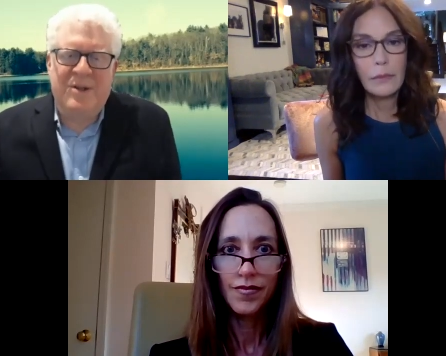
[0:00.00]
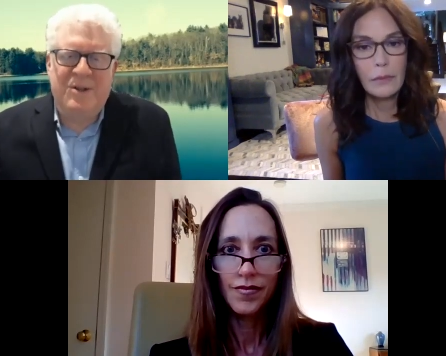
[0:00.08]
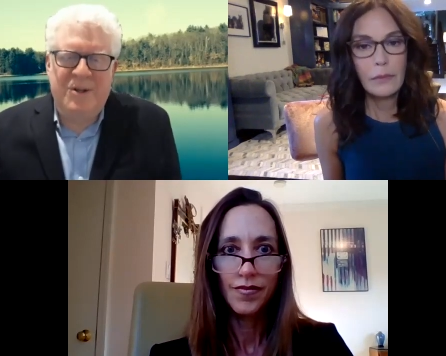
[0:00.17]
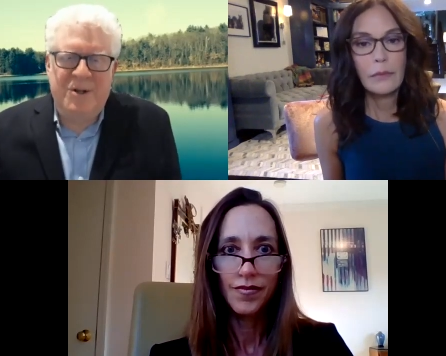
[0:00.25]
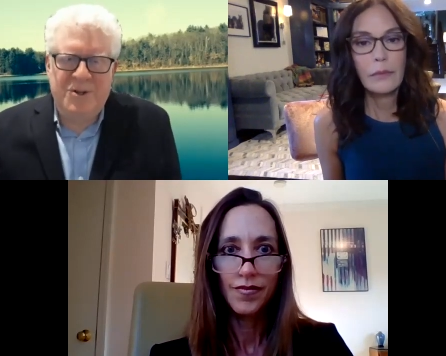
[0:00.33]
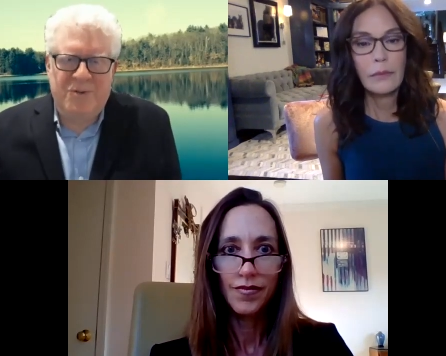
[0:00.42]
Speaker 1: the
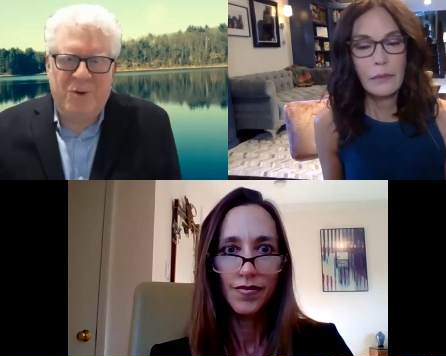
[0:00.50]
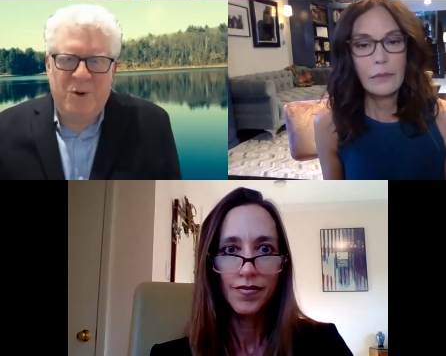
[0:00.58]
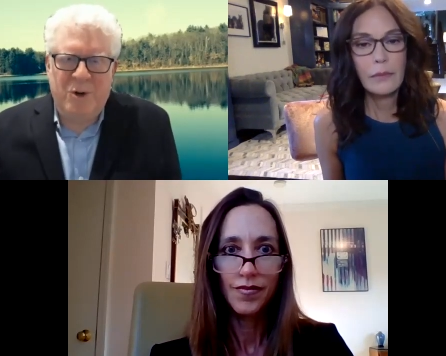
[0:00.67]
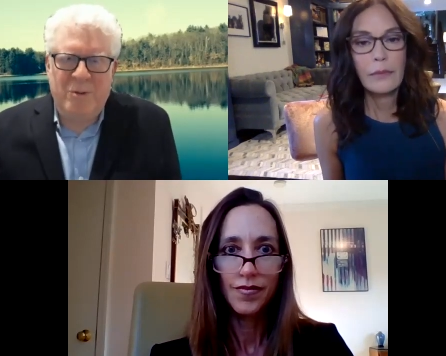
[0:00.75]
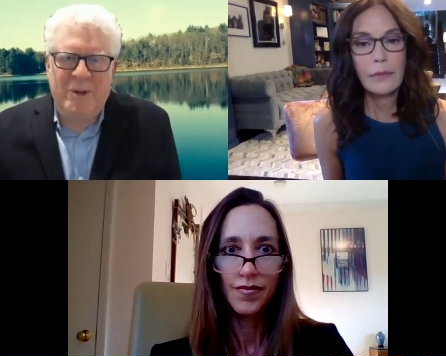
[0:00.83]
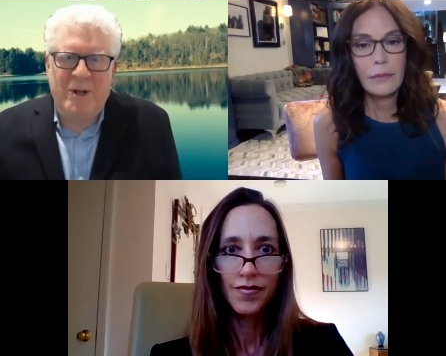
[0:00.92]
Leaders
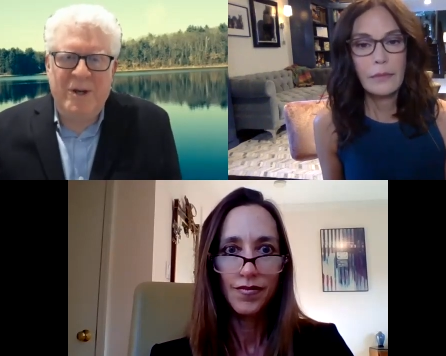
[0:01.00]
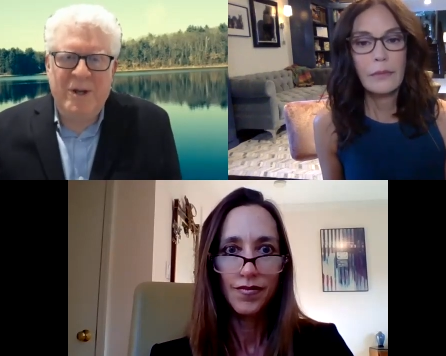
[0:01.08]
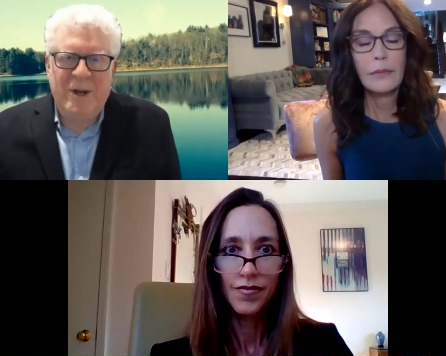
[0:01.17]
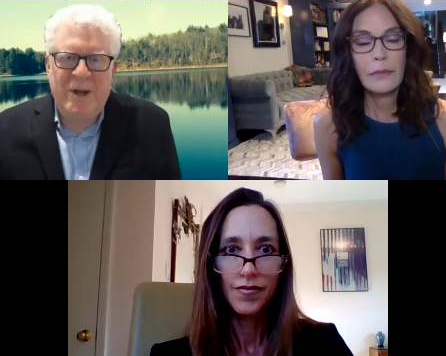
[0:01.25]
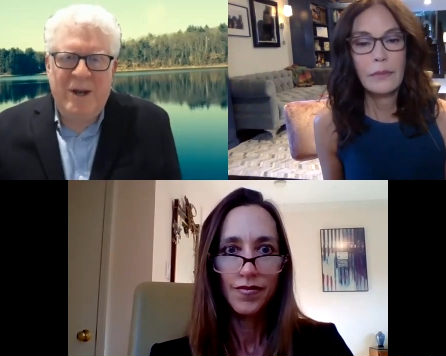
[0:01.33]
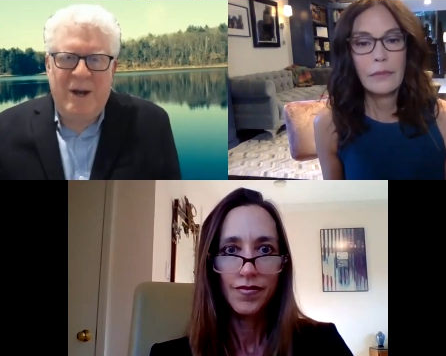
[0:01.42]
Forum. And
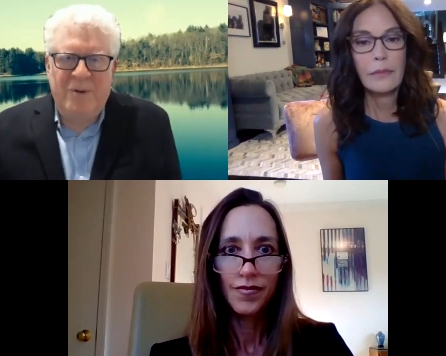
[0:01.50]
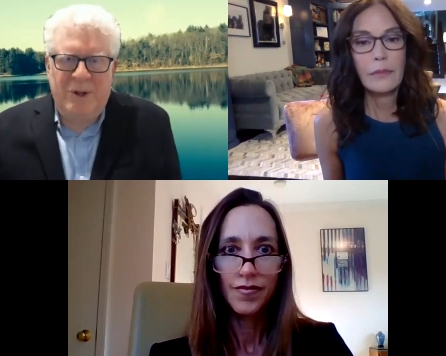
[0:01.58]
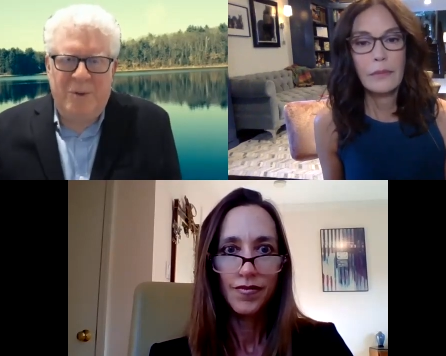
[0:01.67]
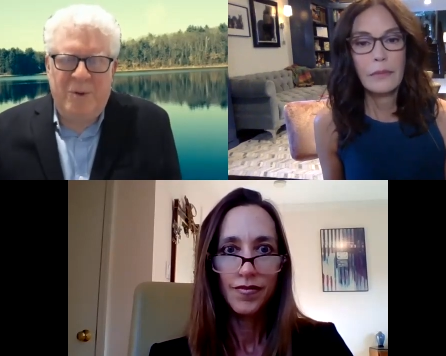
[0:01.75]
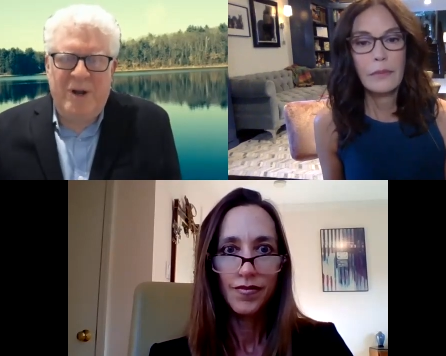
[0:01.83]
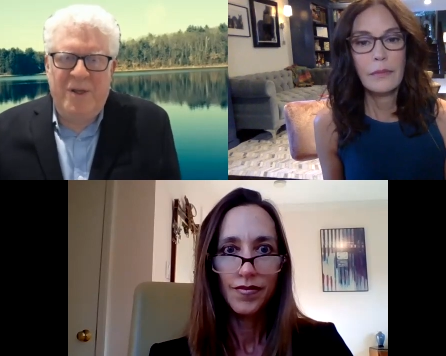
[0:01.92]
I
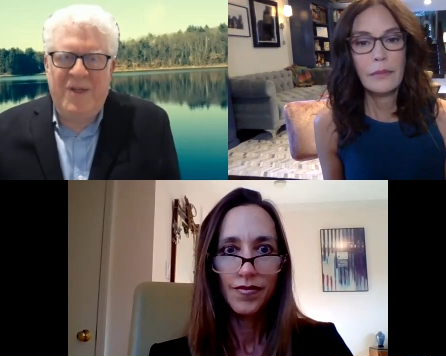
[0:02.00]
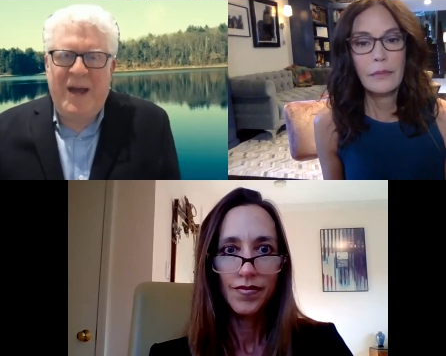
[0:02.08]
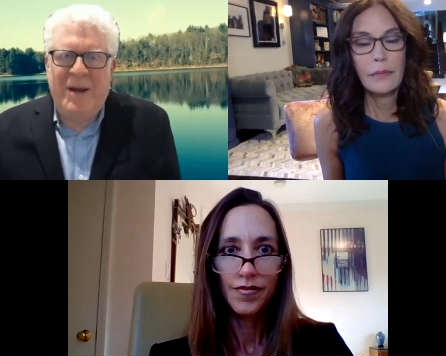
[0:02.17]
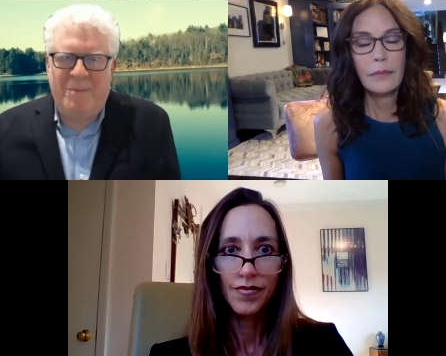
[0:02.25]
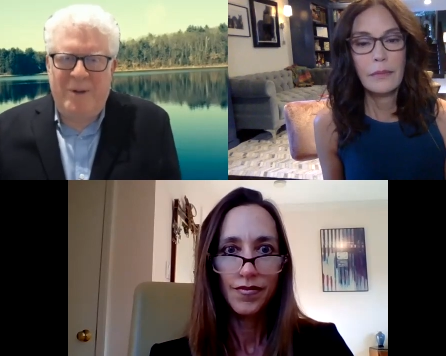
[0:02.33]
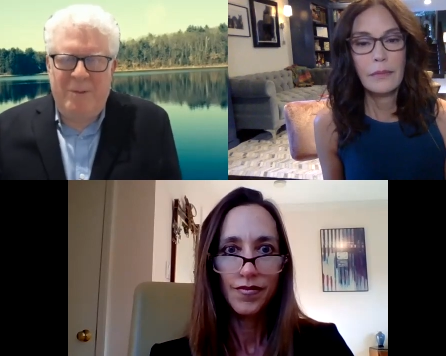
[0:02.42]
really want to
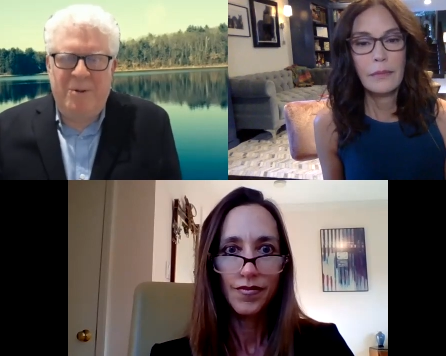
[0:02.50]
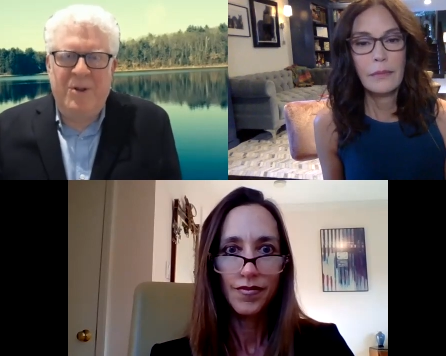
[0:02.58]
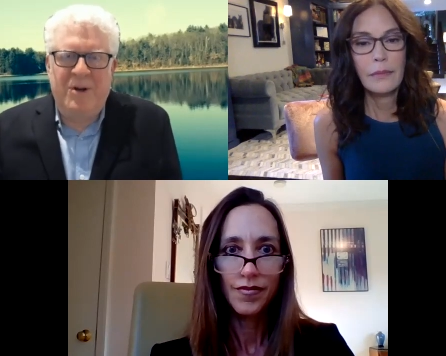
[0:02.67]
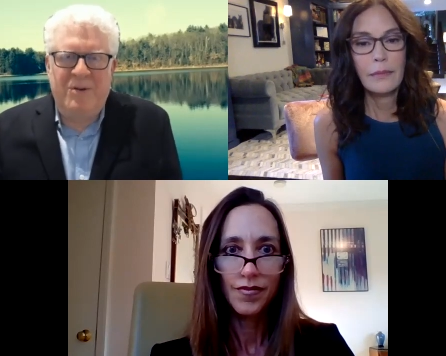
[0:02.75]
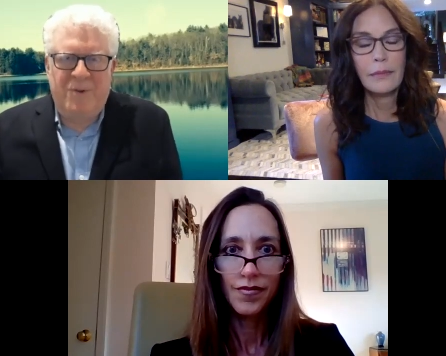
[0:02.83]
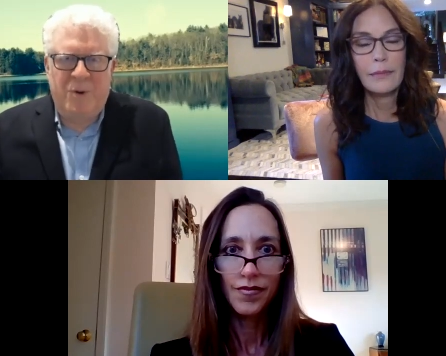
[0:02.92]
thank people
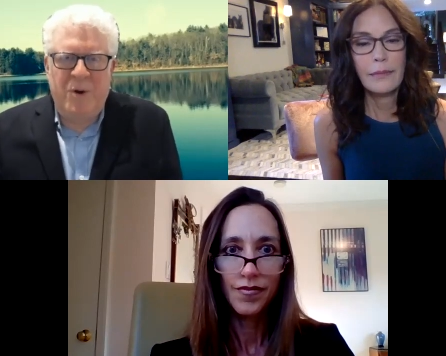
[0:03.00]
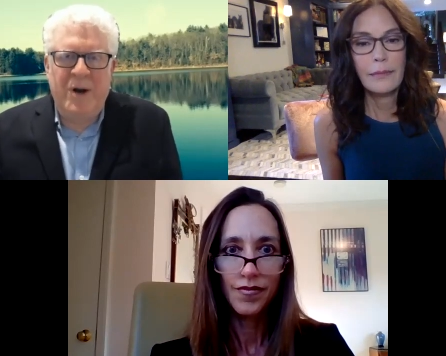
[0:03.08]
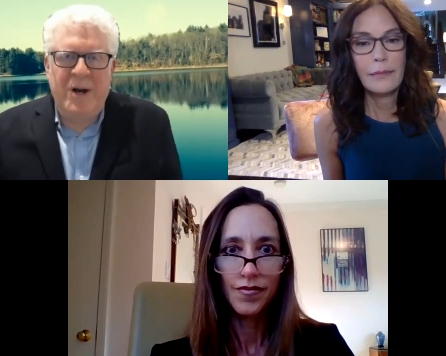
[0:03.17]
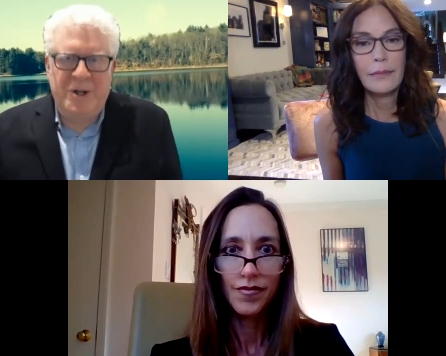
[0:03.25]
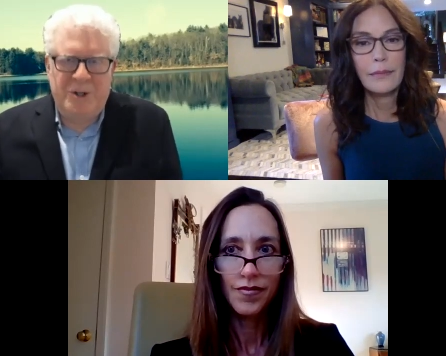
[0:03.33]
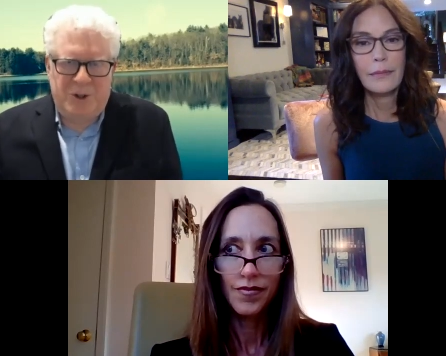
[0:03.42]
that have
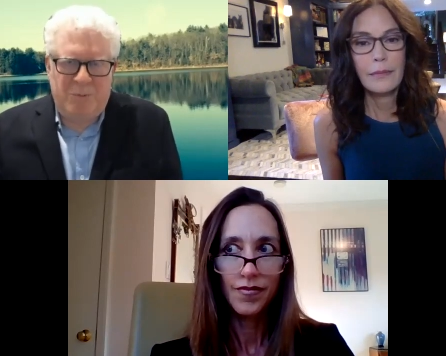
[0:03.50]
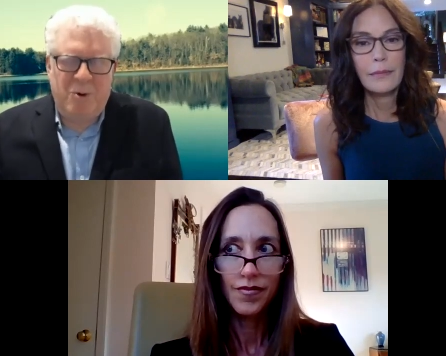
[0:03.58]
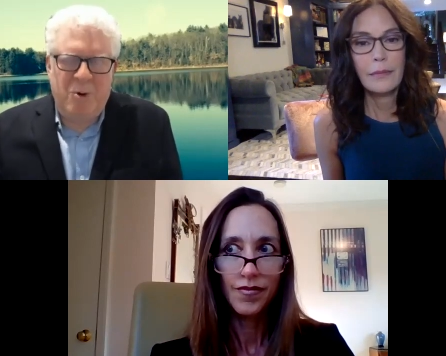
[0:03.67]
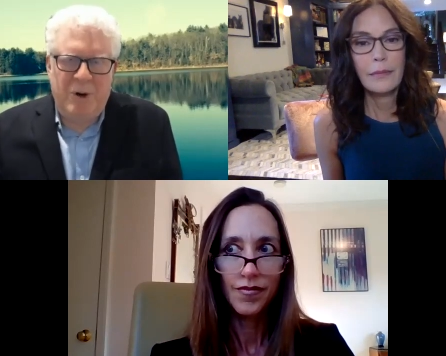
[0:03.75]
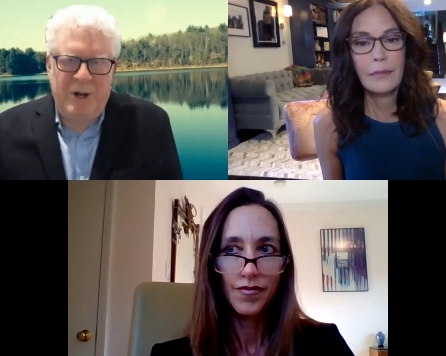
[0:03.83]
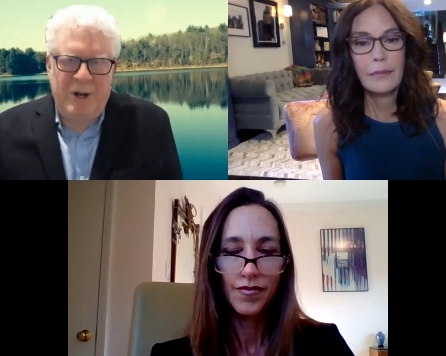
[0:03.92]
already
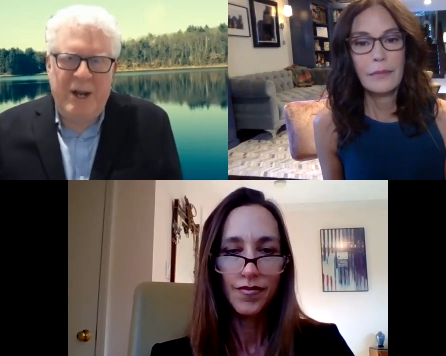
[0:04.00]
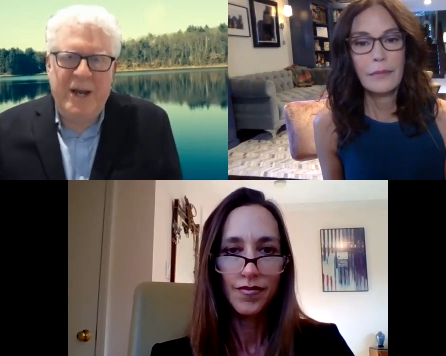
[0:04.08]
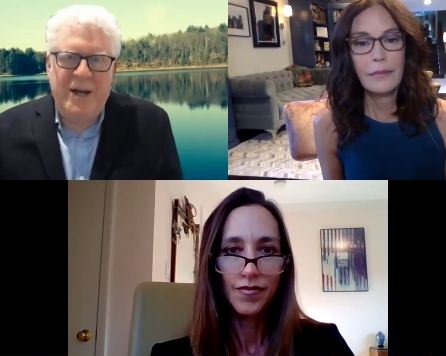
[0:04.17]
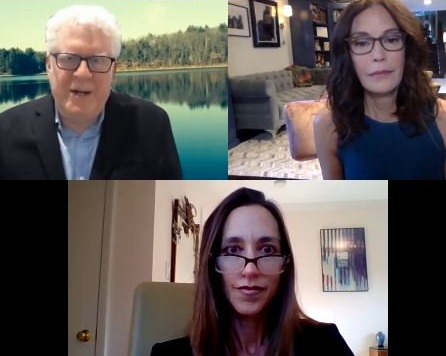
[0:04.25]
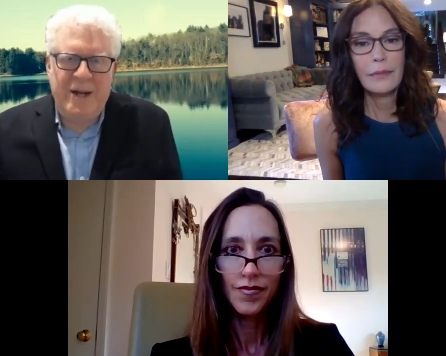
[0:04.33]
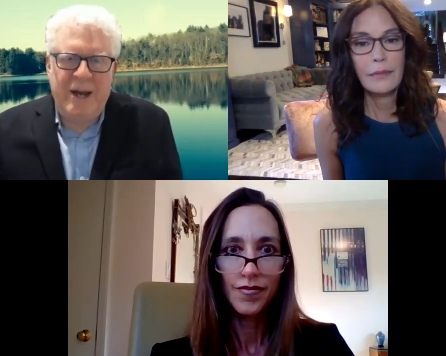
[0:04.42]
supported
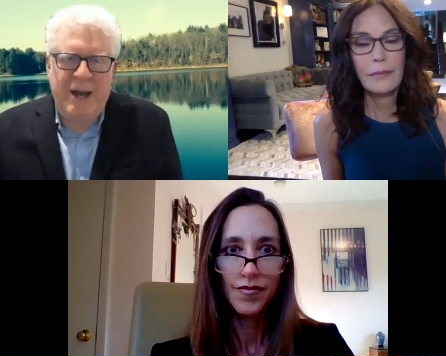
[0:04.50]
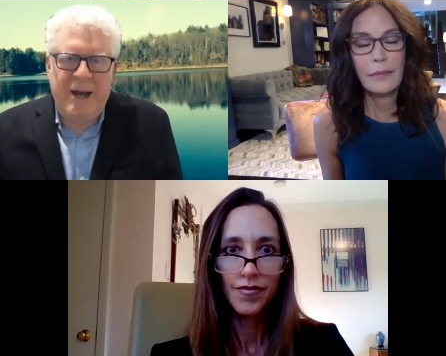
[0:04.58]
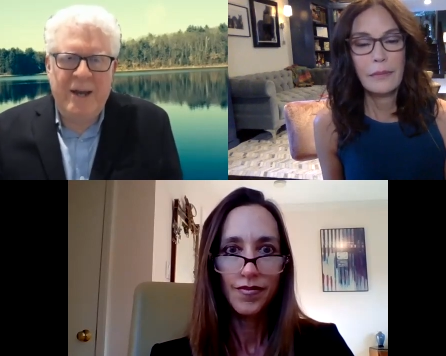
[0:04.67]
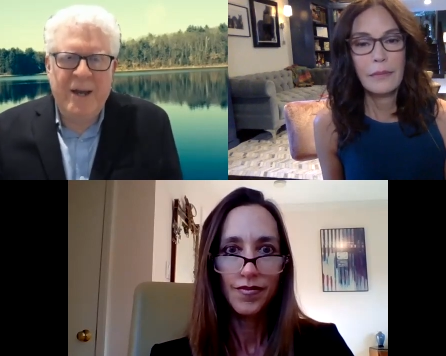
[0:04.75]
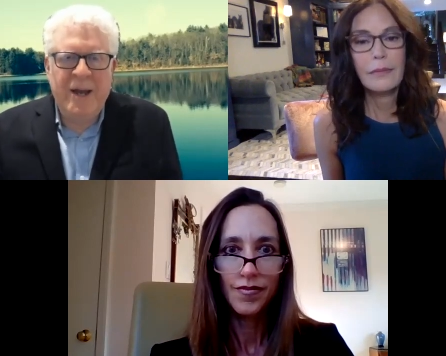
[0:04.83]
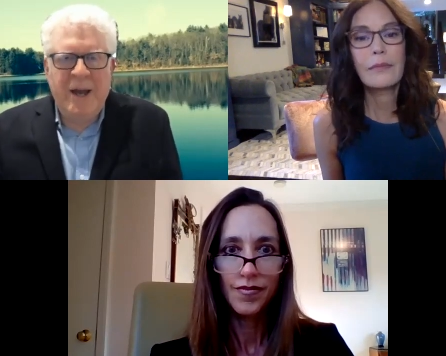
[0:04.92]
ADA